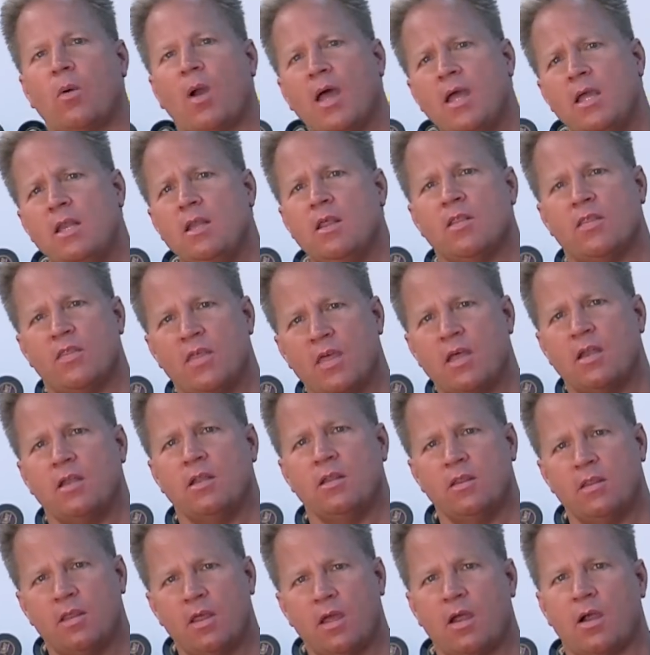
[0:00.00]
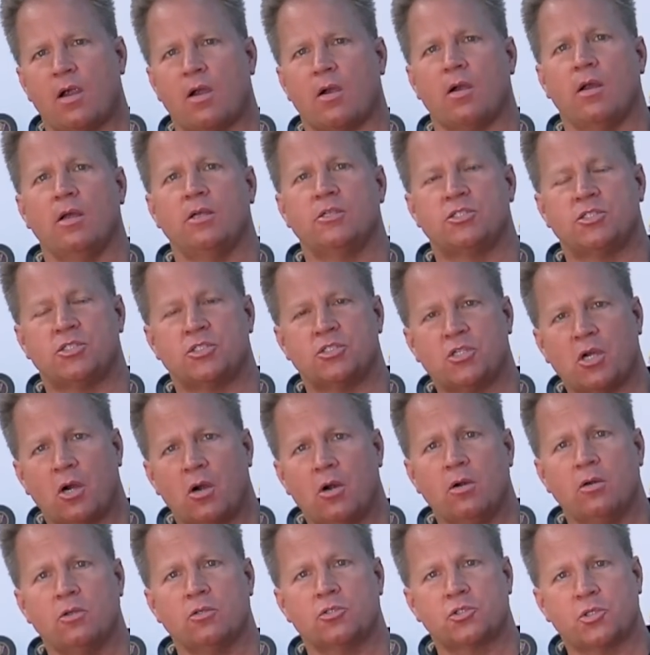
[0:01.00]
right then and there,
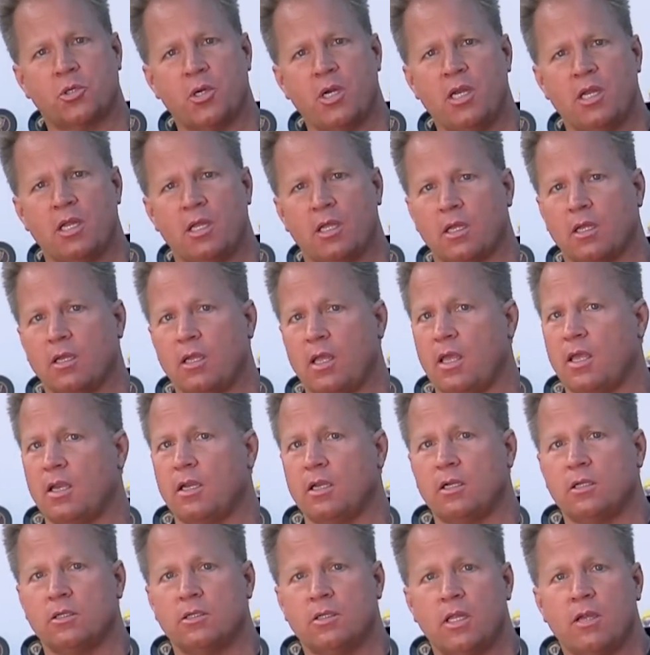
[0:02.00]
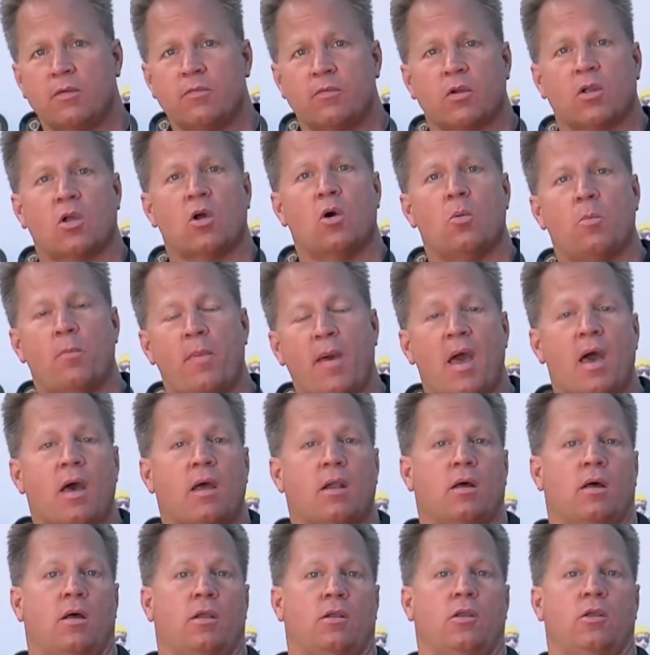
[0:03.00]
start treating it and it'll never go
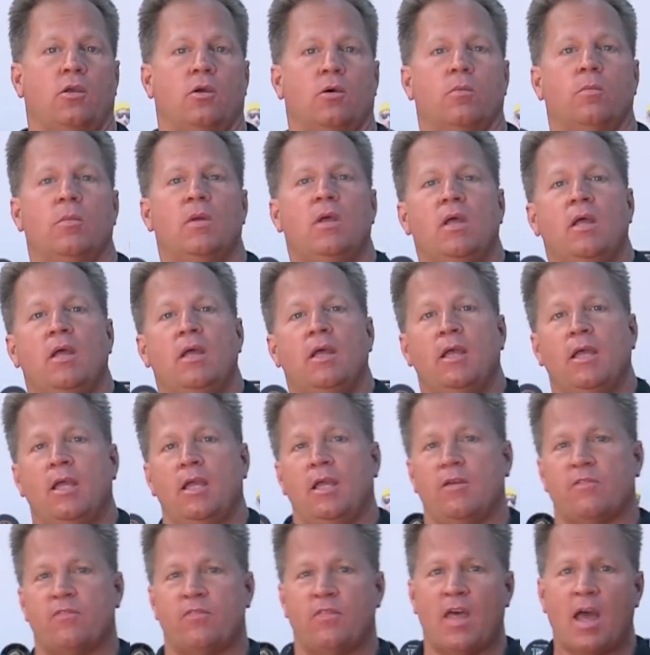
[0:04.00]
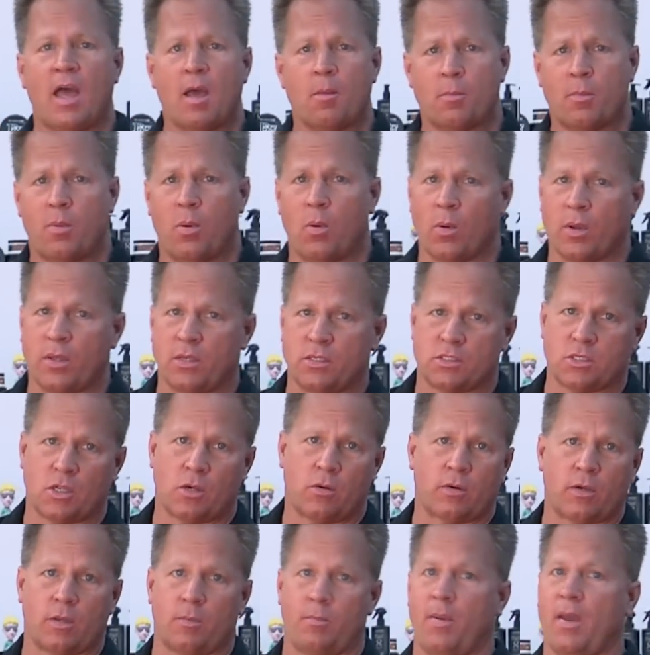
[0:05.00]
bad on you. If that point is
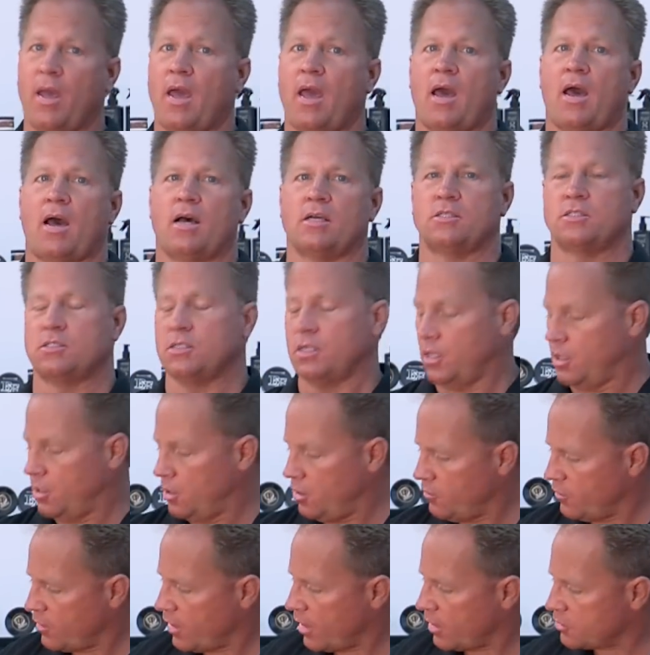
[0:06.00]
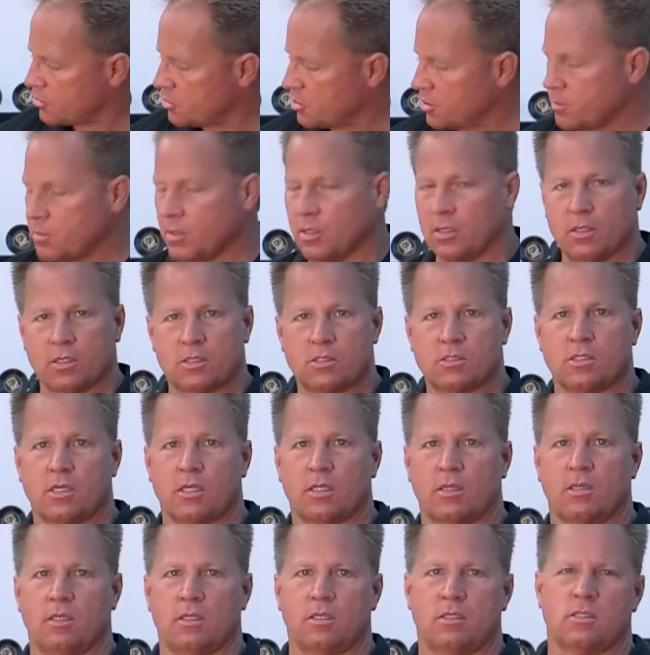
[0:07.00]
already passed and you've got trim that looks
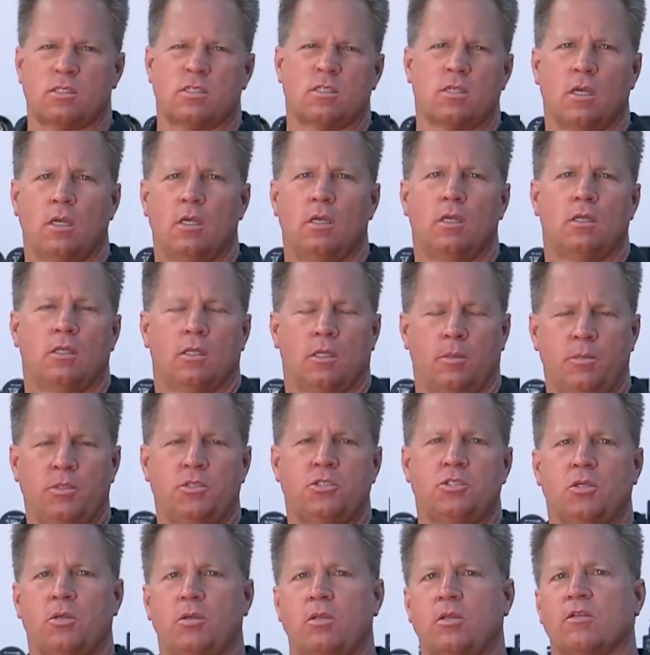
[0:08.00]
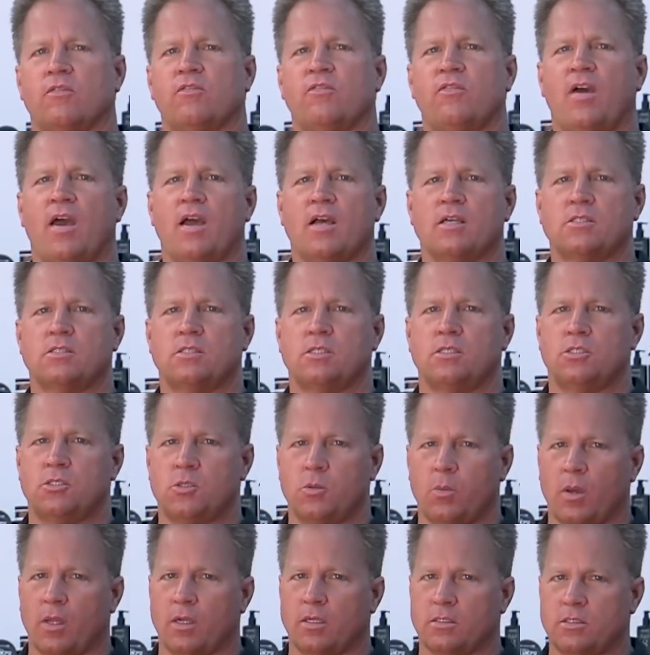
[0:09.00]
like this, let me show you the fast,
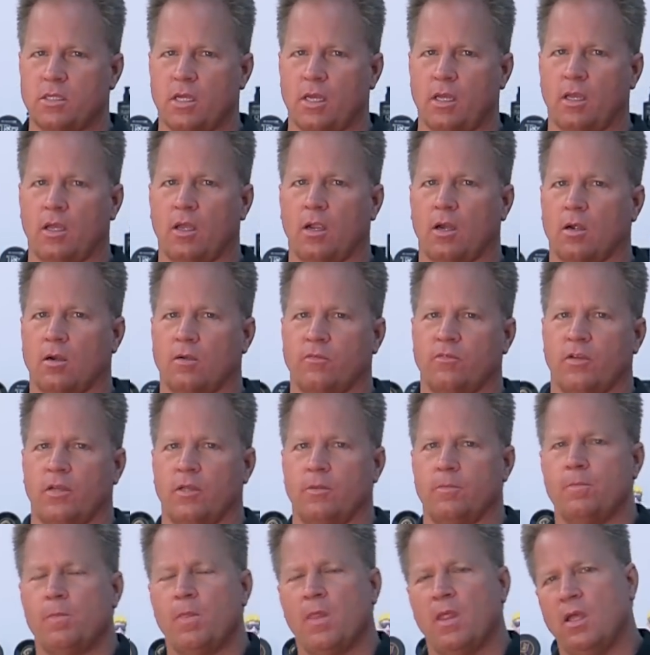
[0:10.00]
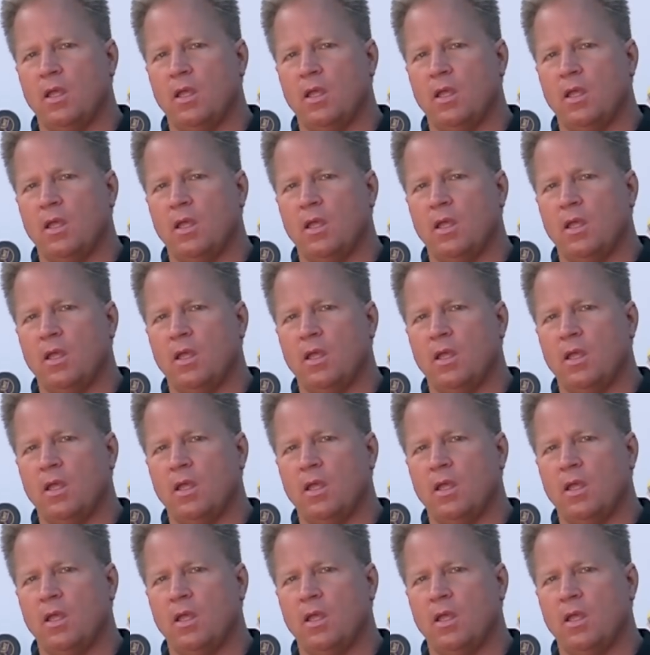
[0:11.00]
easy way to take care of it.